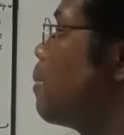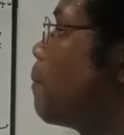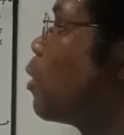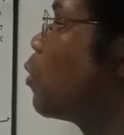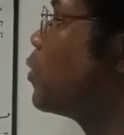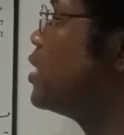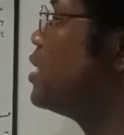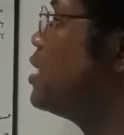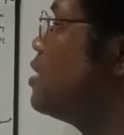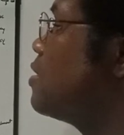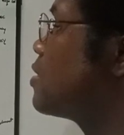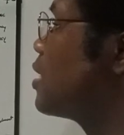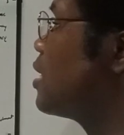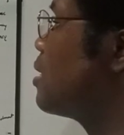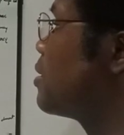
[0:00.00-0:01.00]
But with
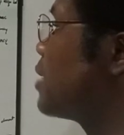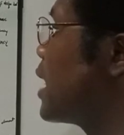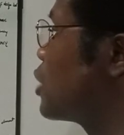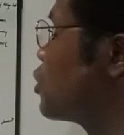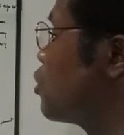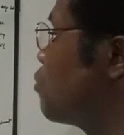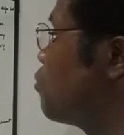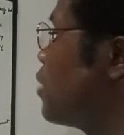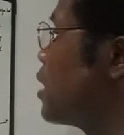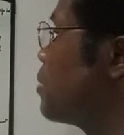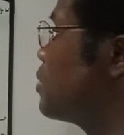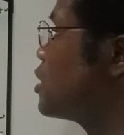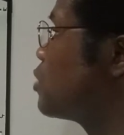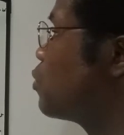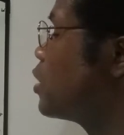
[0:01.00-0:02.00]
these natural
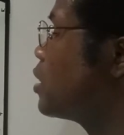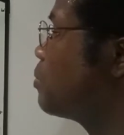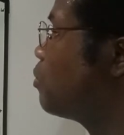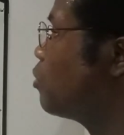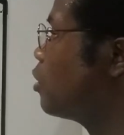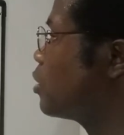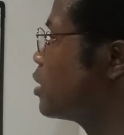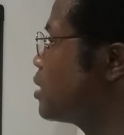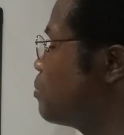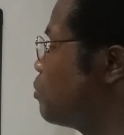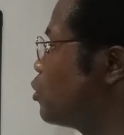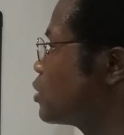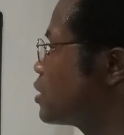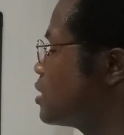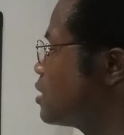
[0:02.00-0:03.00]
fibers, one other
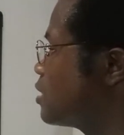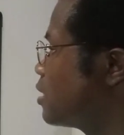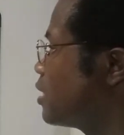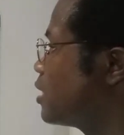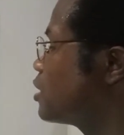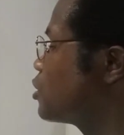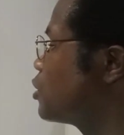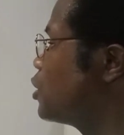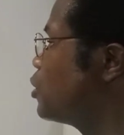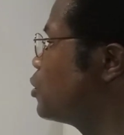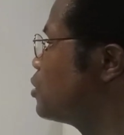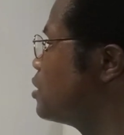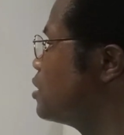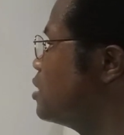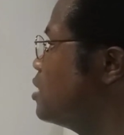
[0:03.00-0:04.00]
important thing to
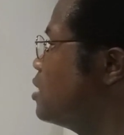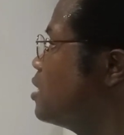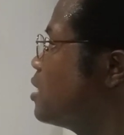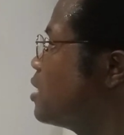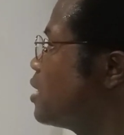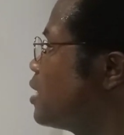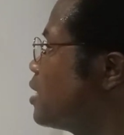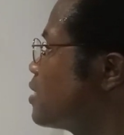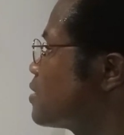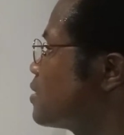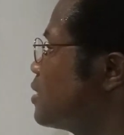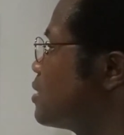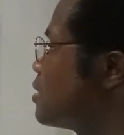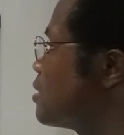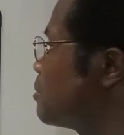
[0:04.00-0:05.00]
note is
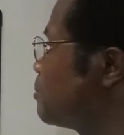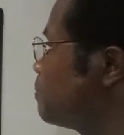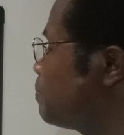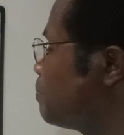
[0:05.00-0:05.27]
that